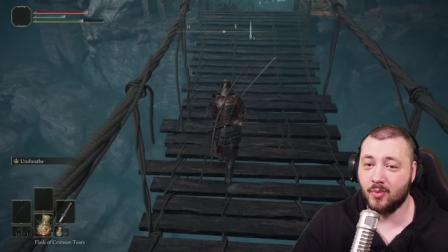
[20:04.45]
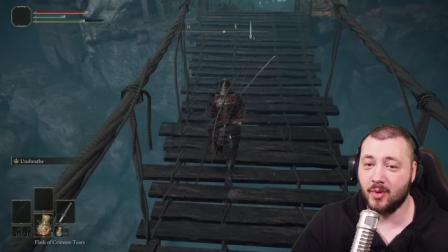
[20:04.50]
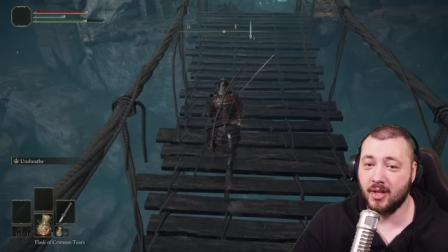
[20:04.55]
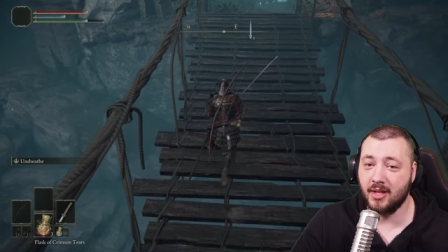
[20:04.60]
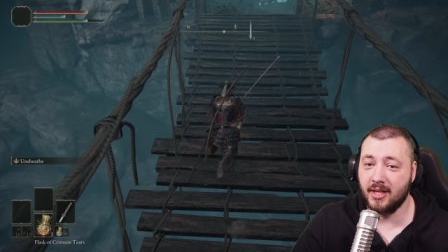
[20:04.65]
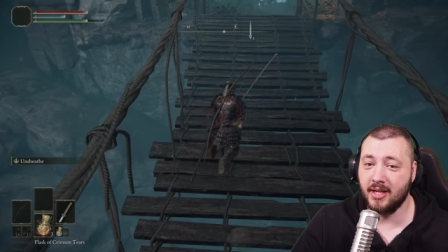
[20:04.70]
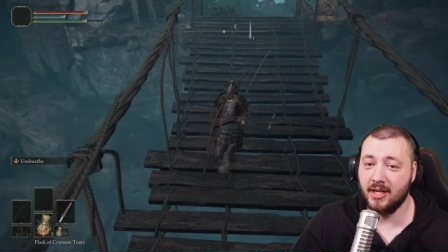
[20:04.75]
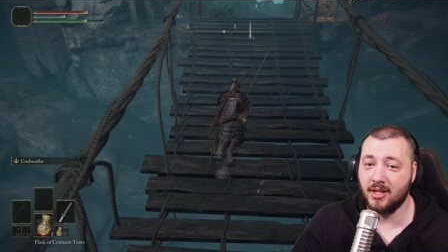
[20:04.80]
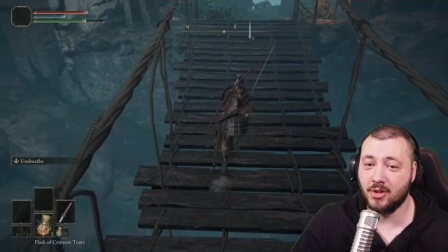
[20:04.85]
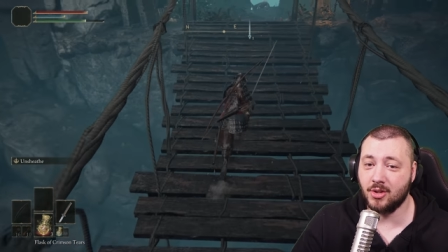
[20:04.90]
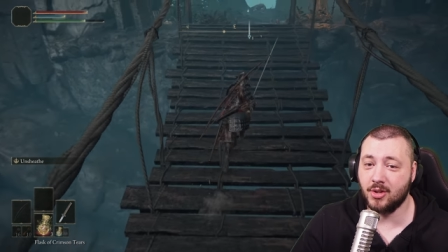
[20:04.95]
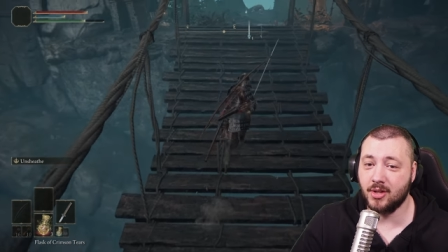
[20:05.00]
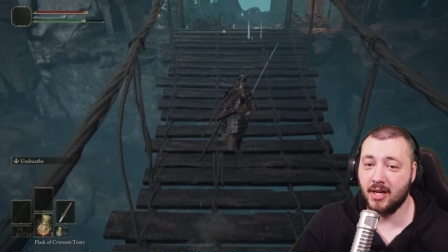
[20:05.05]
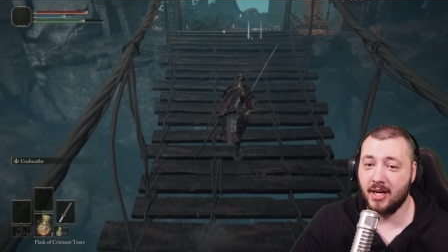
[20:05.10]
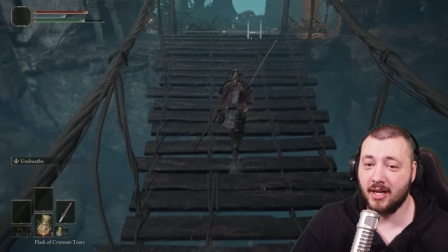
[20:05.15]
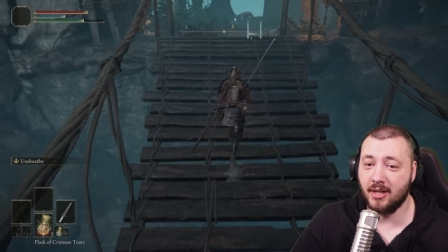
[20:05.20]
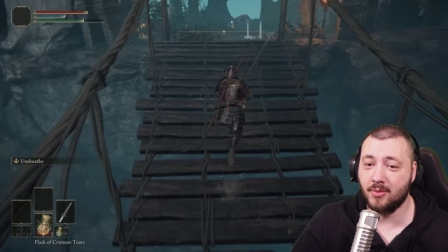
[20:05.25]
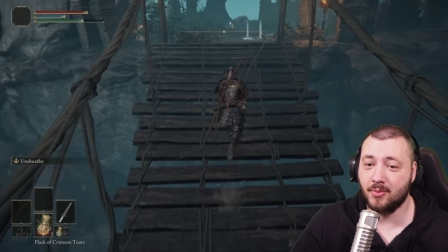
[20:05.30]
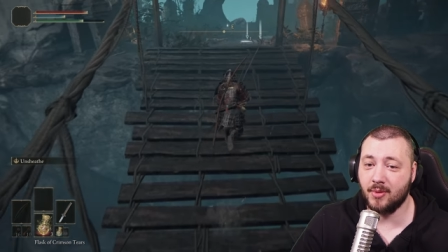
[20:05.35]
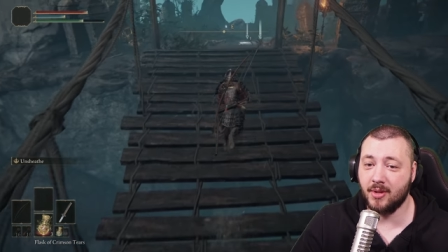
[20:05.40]
really
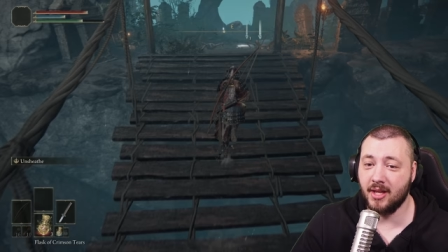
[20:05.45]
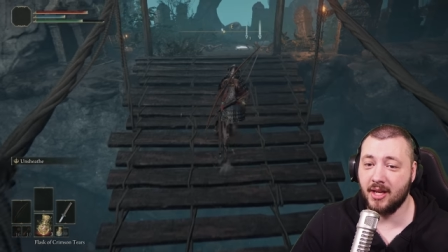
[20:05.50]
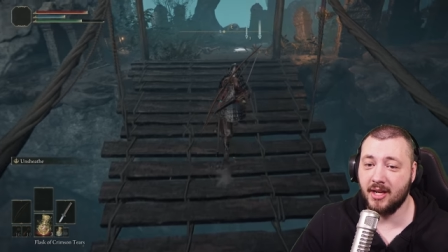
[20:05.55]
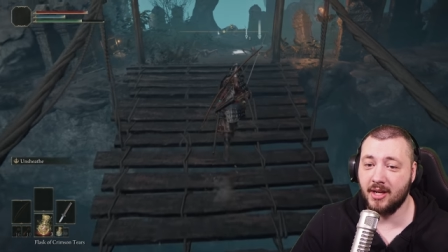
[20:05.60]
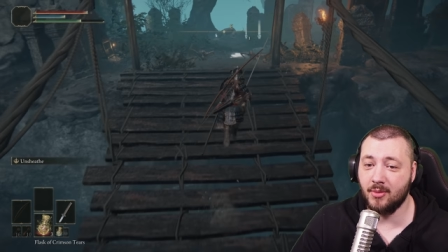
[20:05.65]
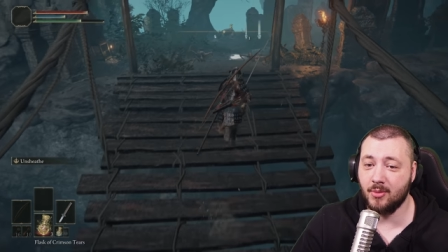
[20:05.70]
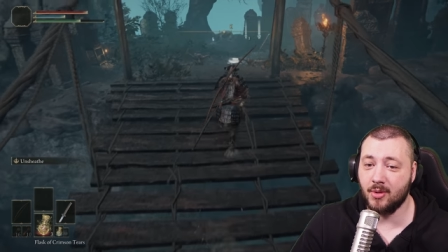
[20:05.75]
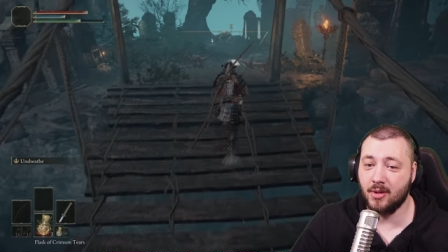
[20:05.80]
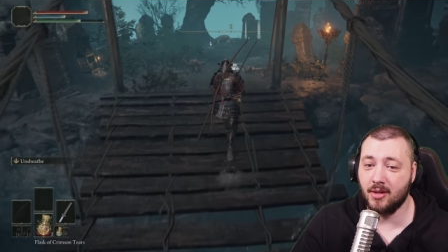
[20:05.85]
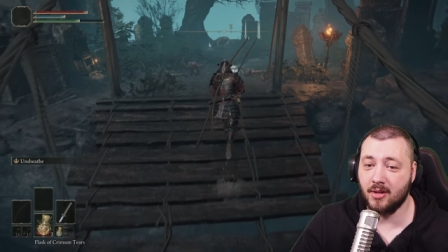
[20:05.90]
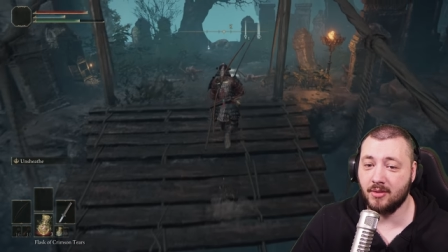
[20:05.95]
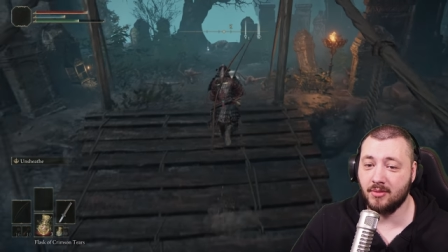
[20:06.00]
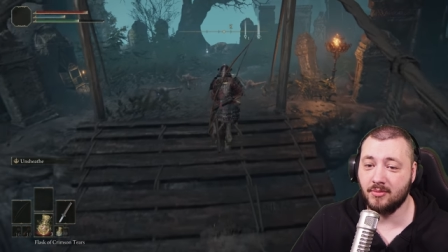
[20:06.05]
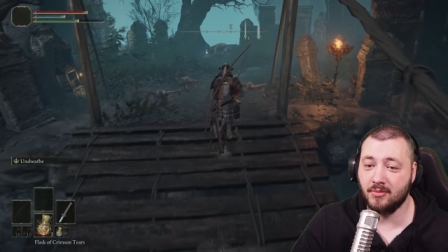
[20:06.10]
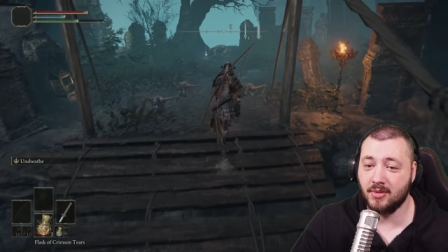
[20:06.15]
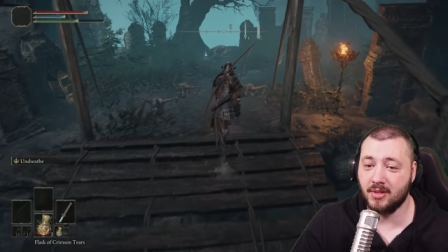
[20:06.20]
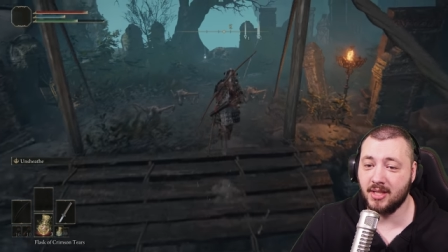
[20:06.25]
interact with anyone.